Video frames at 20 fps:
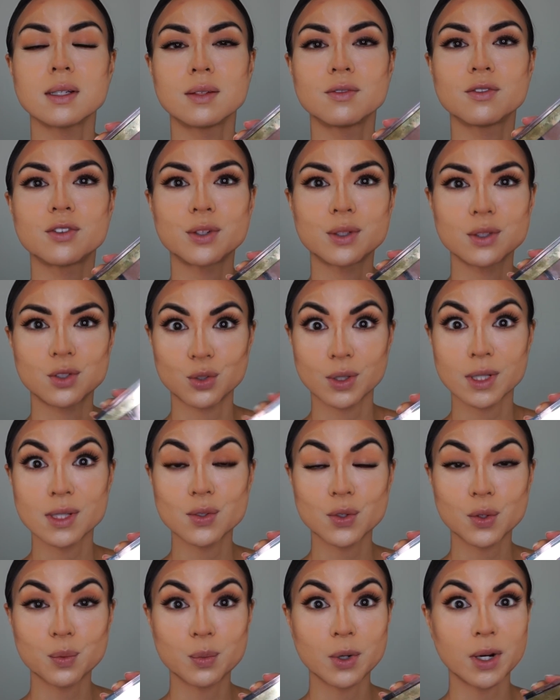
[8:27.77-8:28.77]
and for a
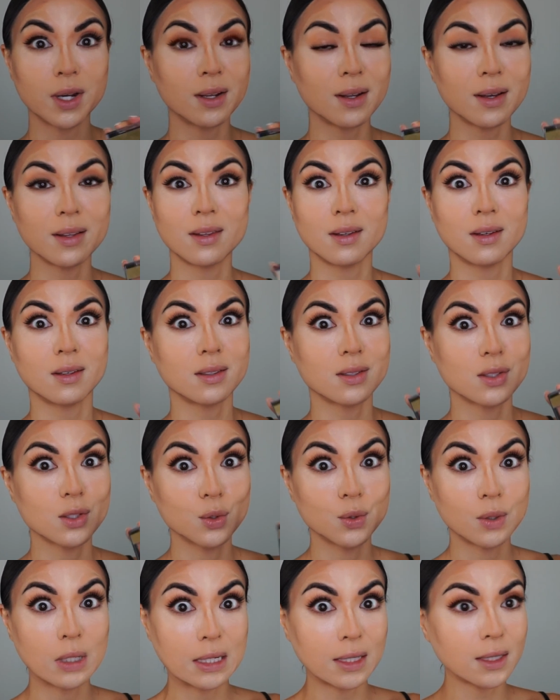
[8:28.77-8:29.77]
drugstore brand I think
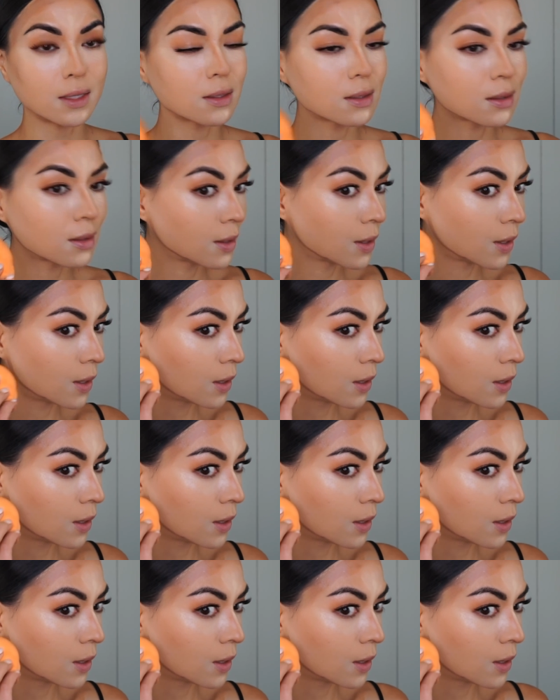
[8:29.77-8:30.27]
it's great.